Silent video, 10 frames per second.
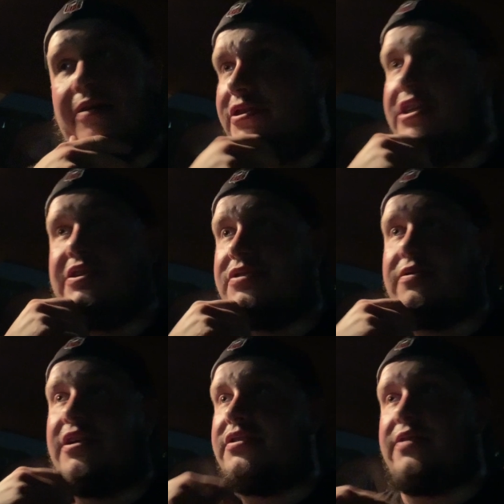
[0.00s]
Jesus
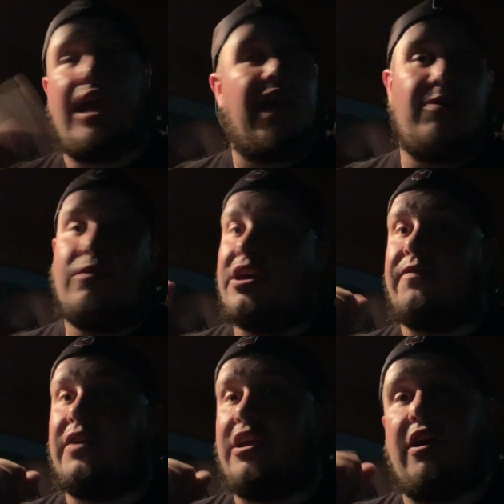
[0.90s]
Christ, hate week
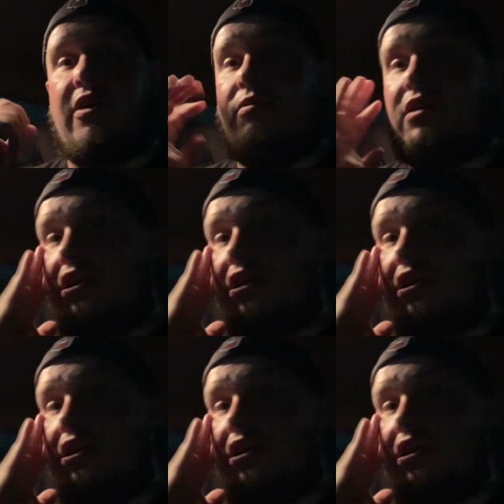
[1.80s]
video.